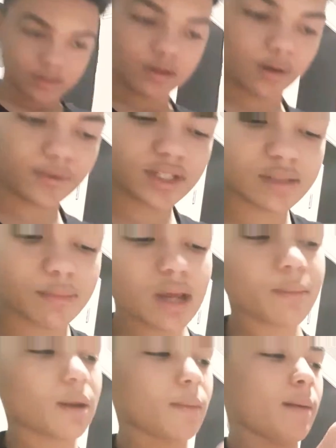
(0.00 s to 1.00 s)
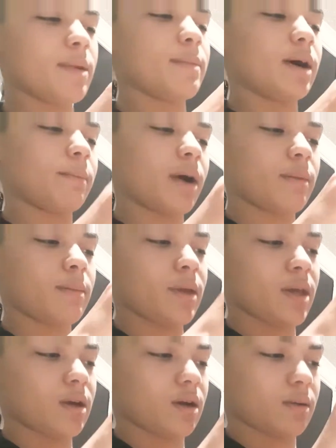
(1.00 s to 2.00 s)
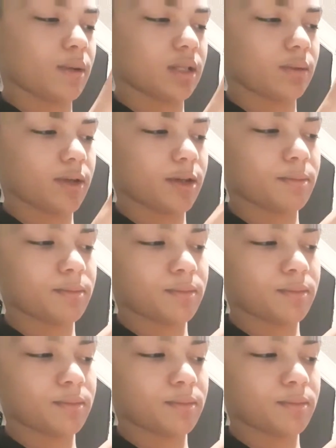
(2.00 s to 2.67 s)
Oh, this is made by, by me, by, by me, uh, by the way.